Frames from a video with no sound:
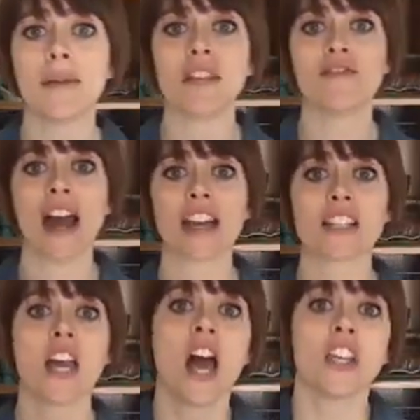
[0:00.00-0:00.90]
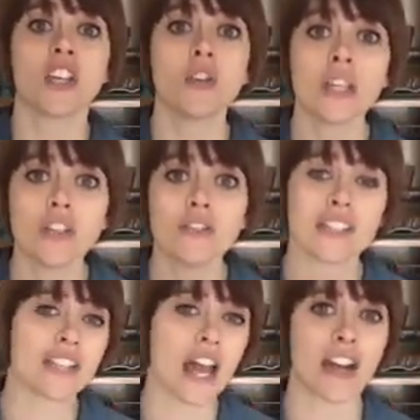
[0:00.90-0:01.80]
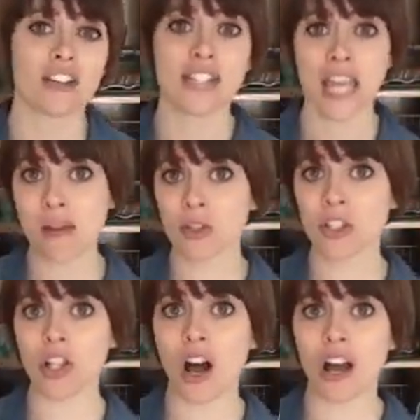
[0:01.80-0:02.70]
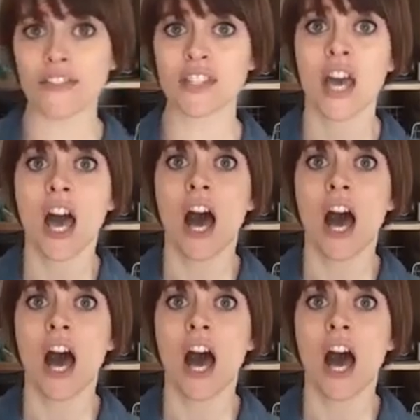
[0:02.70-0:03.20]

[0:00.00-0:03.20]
In fact, you can use entire tablecloths.